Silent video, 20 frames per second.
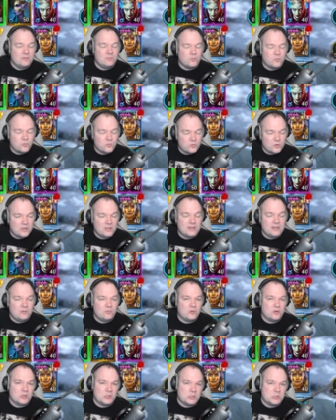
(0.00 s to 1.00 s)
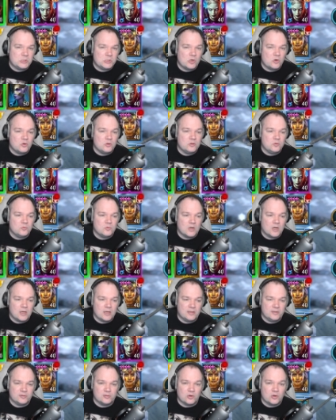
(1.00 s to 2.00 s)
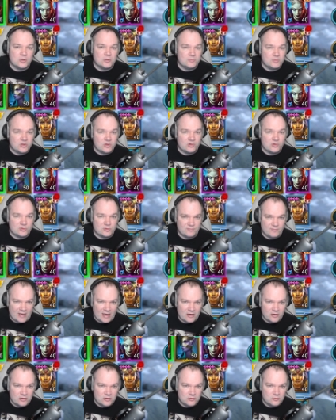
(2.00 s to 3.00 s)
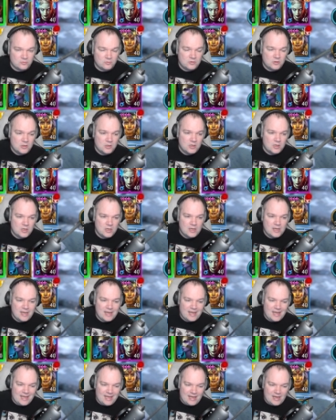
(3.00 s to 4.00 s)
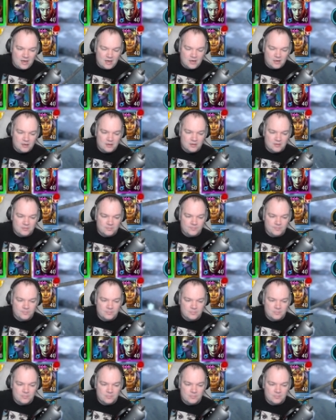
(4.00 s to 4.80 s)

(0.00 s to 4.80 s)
really want to show you guys Armiger's value um,